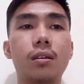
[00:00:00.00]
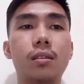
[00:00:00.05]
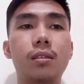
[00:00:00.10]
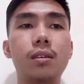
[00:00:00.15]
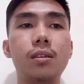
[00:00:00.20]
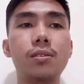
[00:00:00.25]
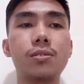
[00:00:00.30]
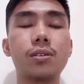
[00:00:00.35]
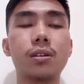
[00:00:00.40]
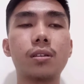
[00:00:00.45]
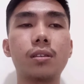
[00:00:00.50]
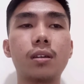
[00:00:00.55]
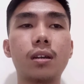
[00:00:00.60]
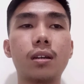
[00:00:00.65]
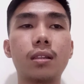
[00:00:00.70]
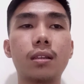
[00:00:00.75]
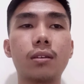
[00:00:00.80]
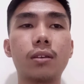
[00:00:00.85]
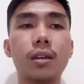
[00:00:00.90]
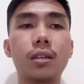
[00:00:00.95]
These are the
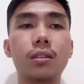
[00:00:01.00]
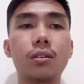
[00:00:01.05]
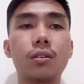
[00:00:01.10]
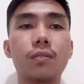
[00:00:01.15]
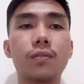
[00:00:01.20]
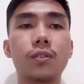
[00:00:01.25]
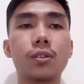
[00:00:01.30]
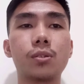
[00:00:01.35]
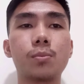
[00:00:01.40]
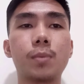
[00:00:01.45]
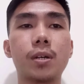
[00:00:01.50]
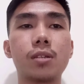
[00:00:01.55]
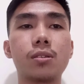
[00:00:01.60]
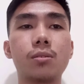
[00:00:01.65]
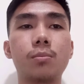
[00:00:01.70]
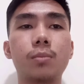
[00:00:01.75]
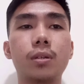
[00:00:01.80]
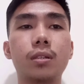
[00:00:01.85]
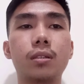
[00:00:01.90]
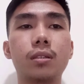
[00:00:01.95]
allocating of
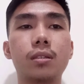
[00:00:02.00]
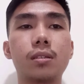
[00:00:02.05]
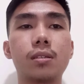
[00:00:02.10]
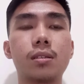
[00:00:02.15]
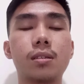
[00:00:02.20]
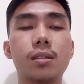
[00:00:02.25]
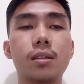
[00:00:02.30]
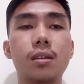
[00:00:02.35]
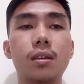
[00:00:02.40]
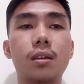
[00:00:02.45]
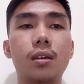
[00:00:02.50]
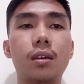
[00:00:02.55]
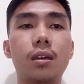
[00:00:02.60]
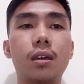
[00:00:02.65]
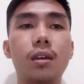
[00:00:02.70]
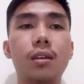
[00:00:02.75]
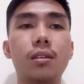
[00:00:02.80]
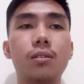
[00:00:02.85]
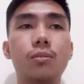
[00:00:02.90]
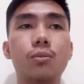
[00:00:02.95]
responsibilities
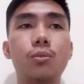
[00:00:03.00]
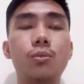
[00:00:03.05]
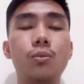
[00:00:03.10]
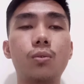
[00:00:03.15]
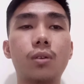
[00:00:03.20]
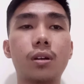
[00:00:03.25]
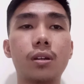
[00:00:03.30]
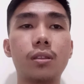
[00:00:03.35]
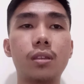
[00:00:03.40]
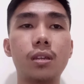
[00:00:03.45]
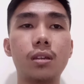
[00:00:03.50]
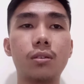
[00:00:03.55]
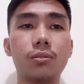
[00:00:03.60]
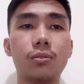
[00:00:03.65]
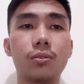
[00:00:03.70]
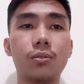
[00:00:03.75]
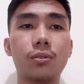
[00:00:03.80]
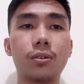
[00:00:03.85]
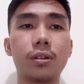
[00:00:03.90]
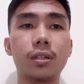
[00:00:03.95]
and who are the
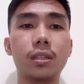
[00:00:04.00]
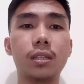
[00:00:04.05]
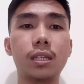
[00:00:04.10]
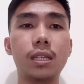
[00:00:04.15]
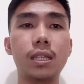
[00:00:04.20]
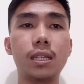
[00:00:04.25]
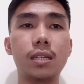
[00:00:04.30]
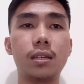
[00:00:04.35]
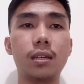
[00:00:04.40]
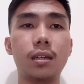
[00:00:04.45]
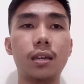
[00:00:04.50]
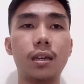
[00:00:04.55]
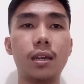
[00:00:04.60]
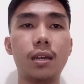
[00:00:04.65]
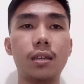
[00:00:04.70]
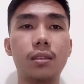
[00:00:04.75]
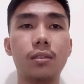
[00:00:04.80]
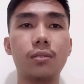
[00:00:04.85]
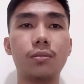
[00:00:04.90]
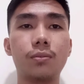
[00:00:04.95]
authority
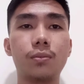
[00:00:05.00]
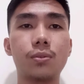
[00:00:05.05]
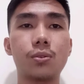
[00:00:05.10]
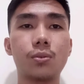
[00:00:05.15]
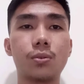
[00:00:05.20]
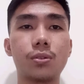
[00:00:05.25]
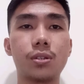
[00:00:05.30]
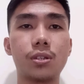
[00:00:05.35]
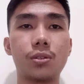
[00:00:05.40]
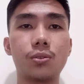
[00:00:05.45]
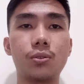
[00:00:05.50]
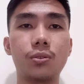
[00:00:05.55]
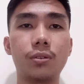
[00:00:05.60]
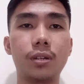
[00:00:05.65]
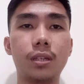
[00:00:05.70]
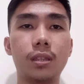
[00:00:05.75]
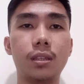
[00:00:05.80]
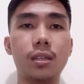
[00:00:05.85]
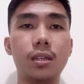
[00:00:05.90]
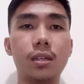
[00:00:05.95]
and the resources
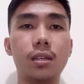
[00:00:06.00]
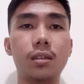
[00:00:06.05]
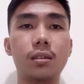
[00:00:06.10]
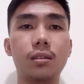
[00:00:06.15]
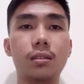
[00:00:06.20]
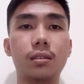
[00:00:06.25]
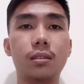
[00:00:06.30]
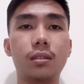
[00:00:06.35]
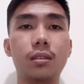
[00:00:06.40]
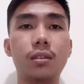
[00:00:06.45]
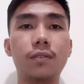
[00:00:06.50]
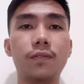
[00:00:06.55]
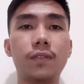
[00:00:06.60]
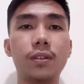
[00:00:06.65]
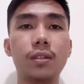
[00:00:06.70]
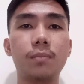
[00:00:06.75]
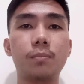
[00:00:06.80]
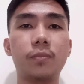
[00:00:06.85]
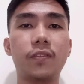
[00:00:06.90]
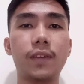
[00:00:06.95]
during the
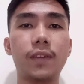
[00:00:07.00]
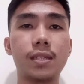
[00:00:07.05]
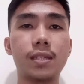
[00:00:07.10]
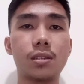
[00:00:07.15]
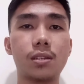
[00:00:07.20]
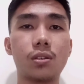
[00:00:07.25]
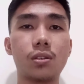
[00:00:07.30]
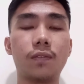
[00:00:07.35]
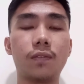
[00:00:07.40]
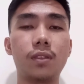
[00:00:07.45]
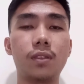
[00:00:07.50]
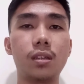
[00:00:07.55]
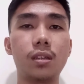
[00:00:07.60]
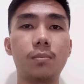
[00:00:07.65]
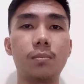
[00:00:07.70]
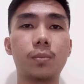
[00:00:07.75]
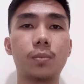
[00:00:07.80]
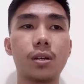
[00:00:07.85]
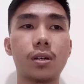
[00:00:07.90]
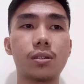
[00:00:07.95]
different phases of
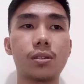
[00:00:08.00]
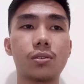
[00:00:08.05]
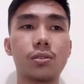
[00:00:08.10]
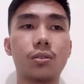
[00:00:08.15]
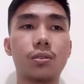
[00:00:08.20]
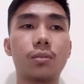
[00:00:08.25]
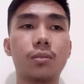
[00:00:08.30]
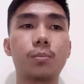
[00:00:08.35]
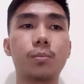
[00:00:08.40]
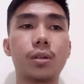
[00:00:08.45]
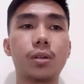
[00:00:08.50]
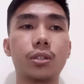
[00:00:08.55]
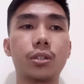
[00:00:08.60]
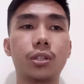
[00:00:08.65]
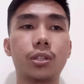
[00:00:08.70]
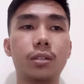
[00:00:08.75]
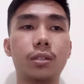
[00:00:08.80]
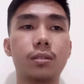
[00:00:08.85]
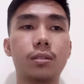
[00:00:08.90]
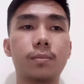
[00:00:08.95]
the process or project.